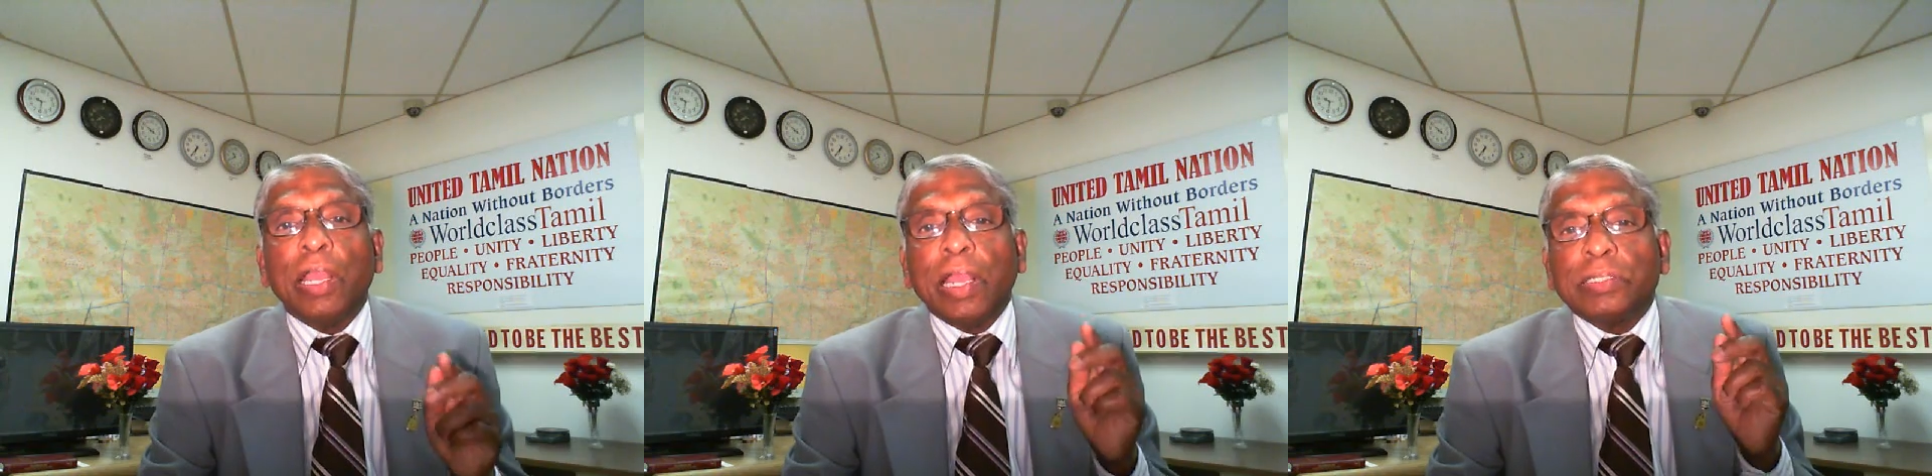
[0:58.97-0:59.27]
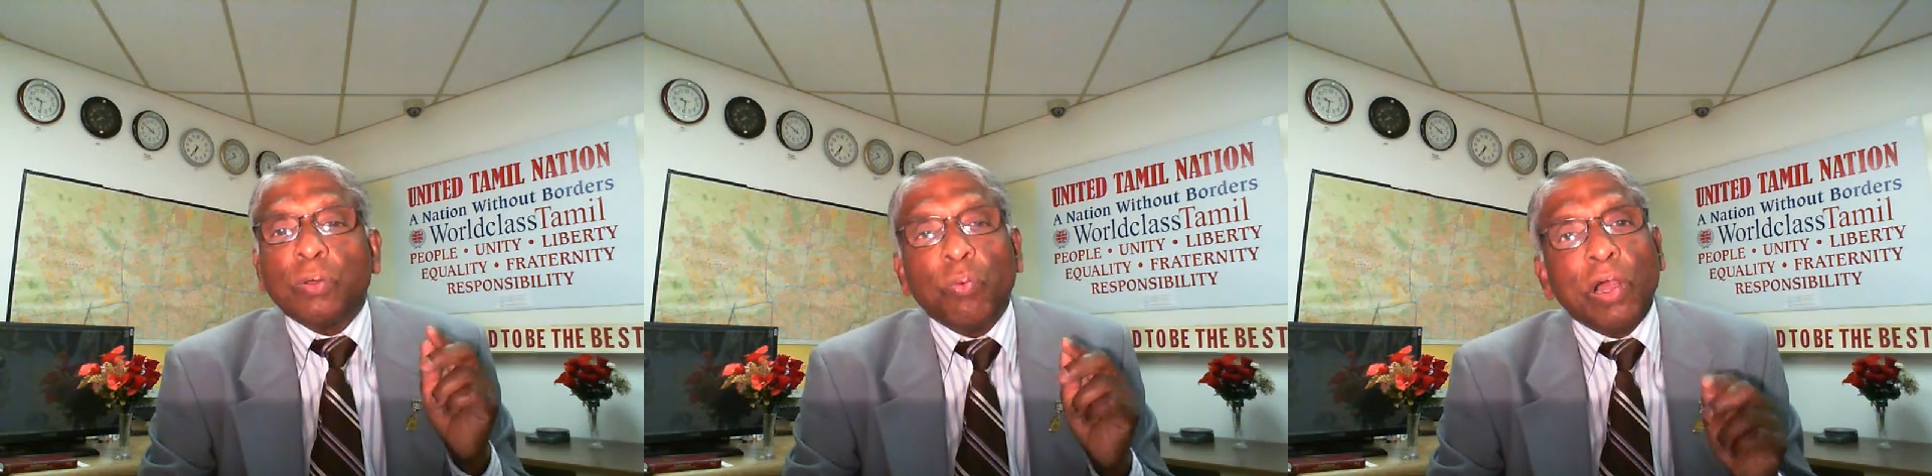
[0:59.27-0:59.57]
is
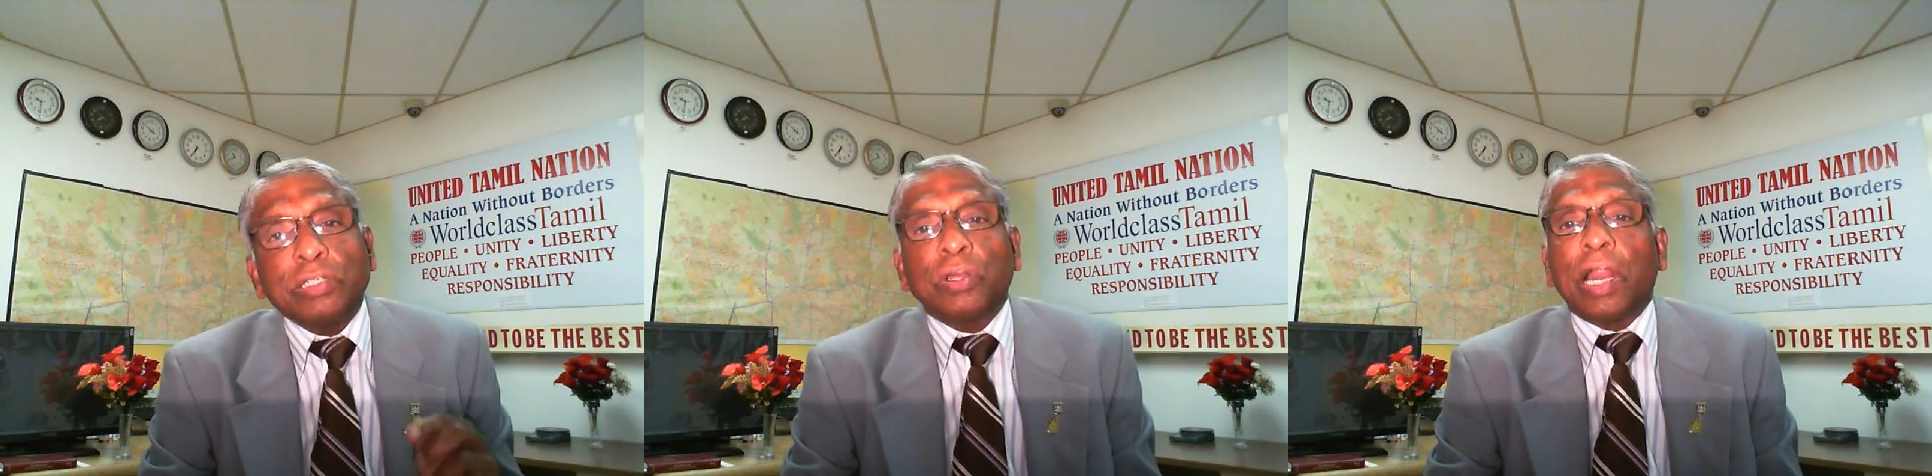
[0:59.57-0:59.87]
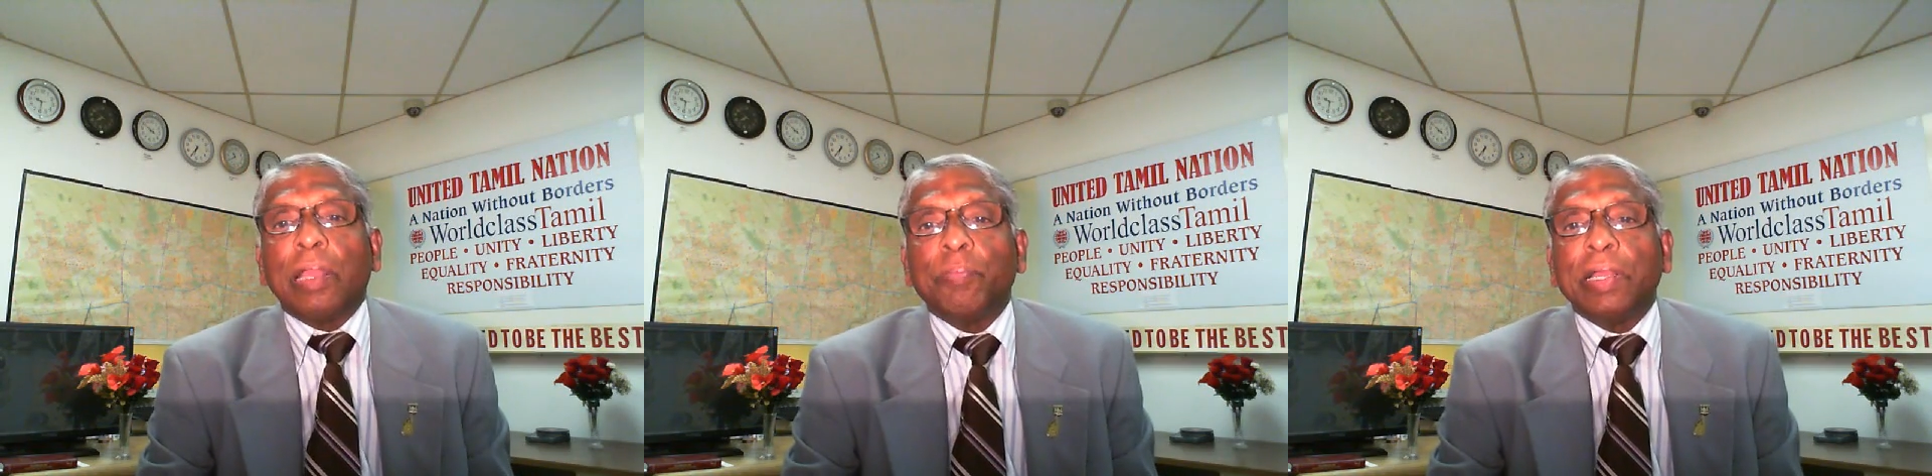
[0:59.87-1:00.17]
the worst
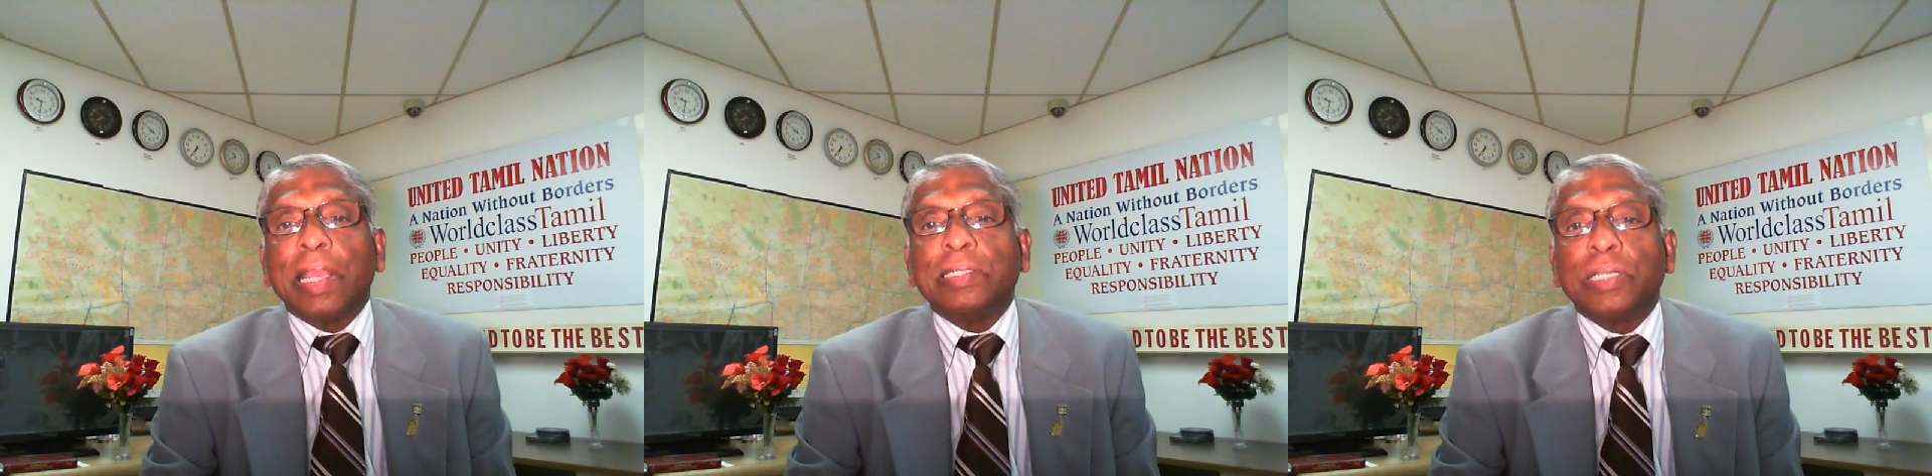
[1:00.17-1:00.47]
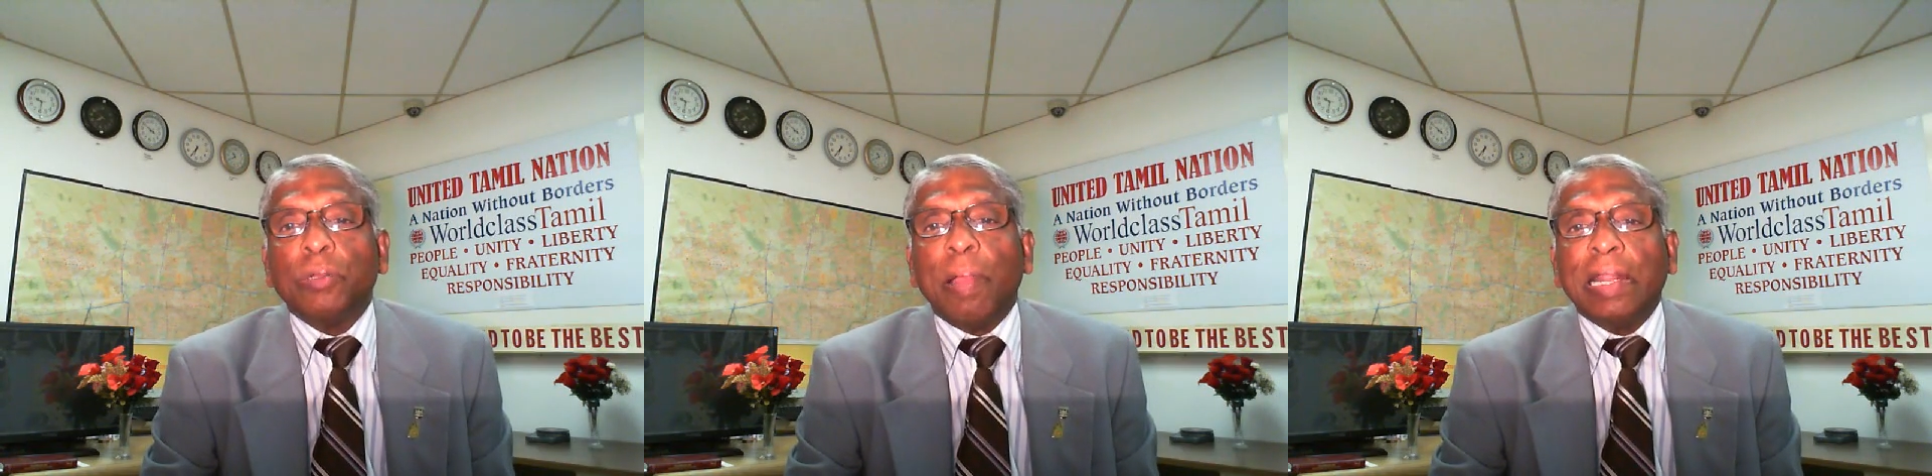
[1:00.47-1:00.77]
crime against
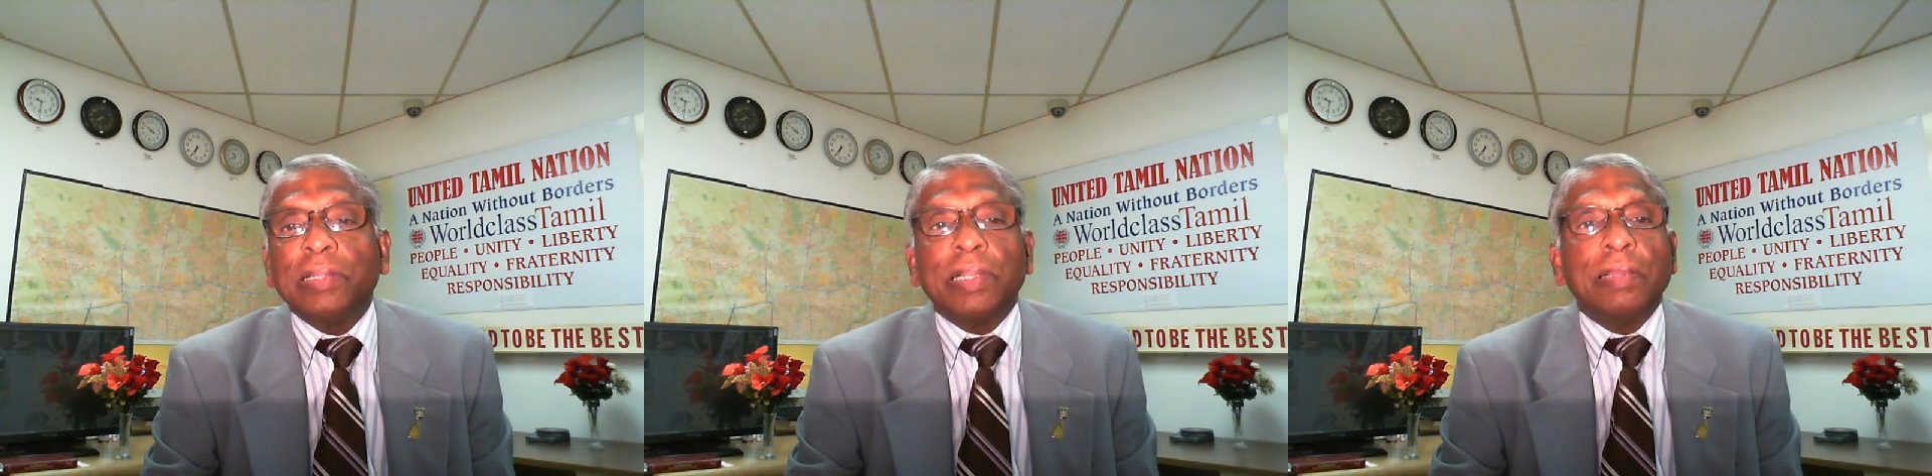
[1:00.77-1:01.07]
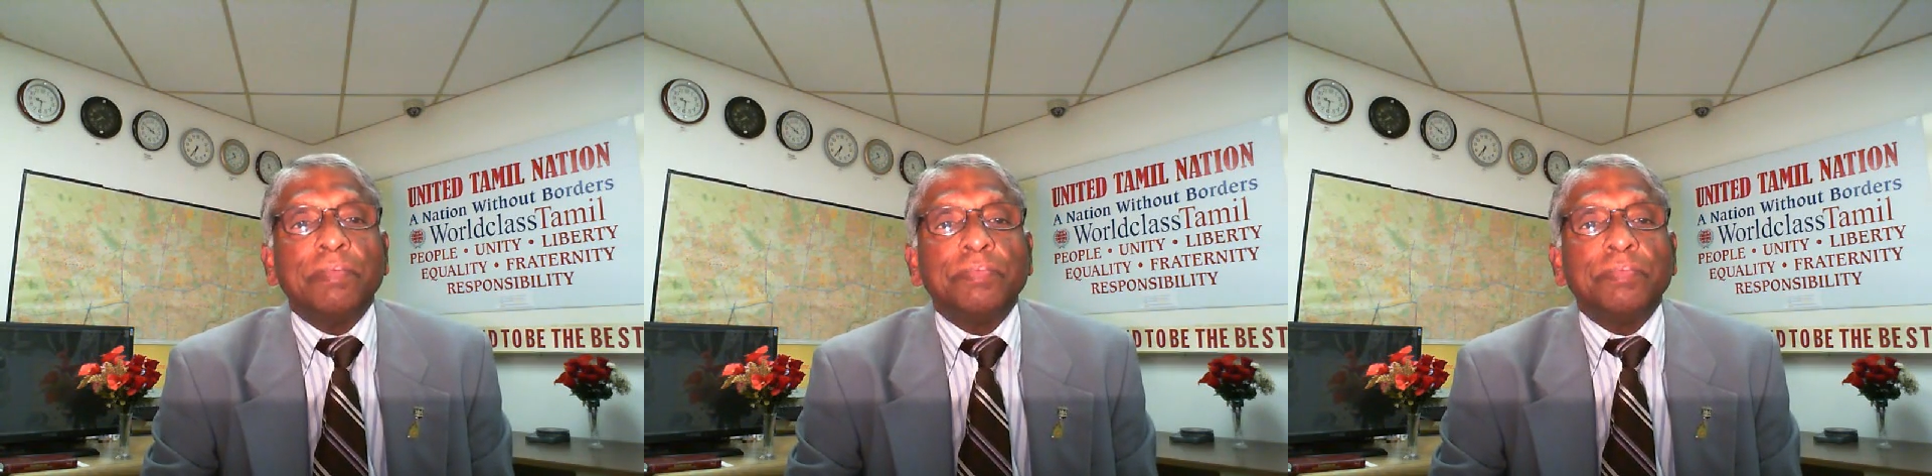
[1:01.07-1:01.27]
humanity.